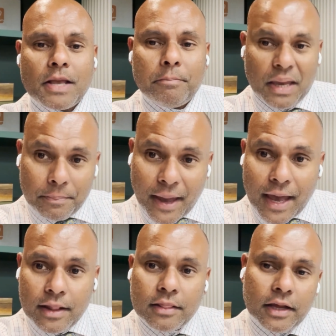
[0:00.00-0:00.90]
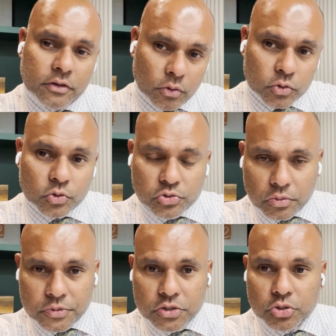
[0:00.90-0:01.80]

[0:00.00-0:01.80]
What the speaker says: PayPal and all those options.